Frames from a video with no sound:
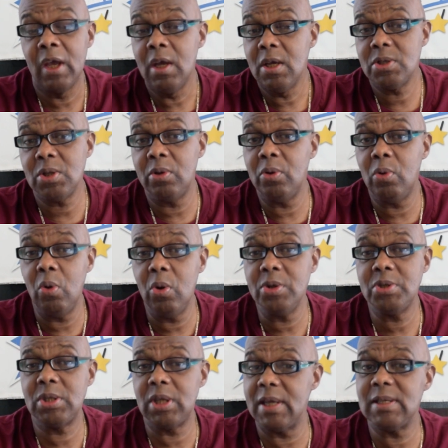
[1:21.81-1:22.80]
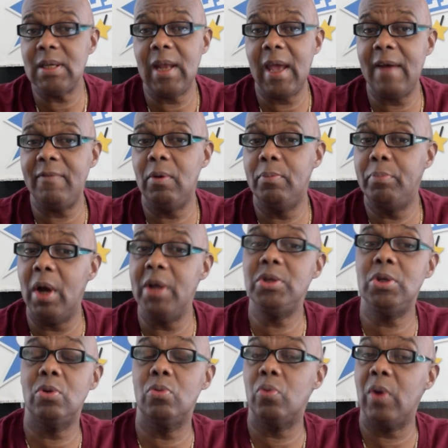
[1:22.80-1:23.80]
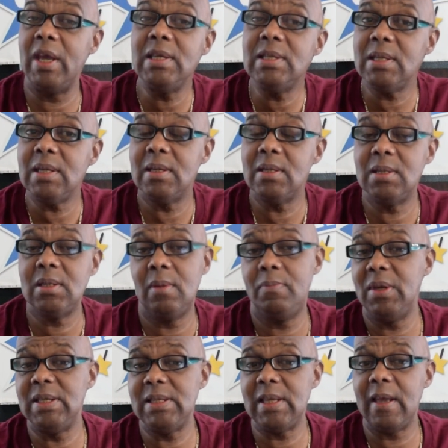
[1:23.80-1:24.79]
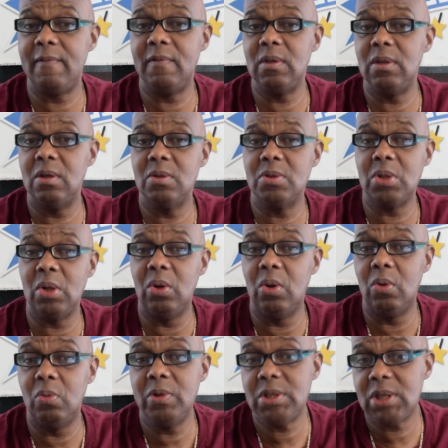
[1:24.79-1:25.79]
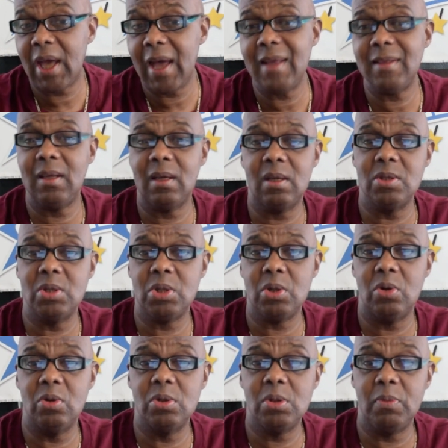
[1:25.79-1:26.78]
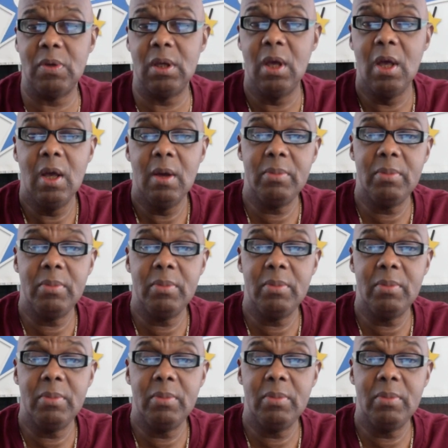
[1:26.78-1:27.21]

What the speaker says: So the horse doesn't have a bunch of races to be 7 years old, which kind of concerns me.